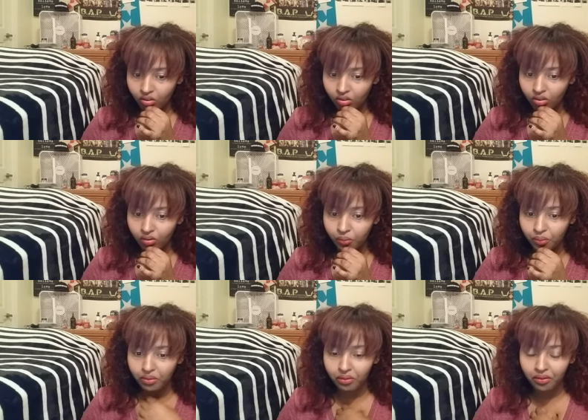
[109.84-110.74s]
oh,
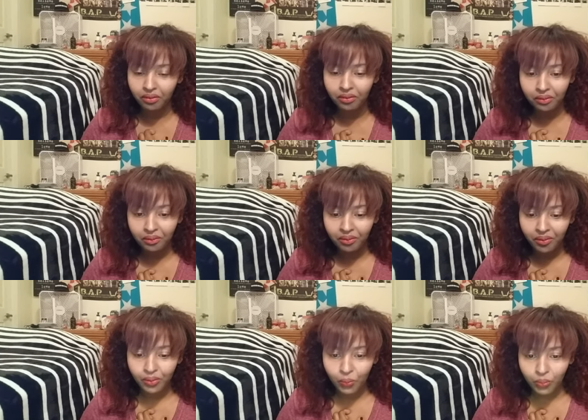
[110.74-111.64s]
oh.
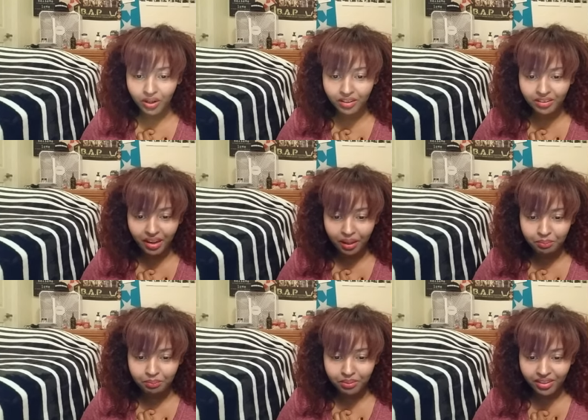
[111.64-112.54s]
What
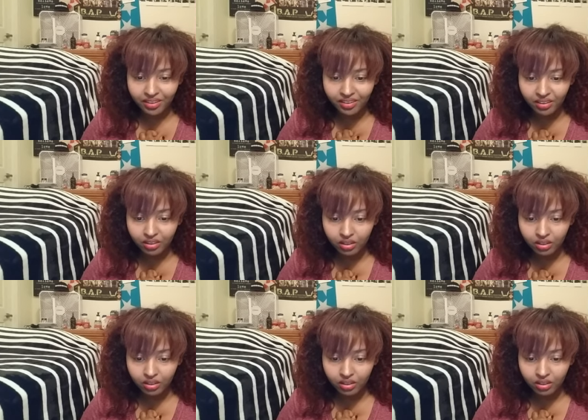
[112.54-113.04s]
happened?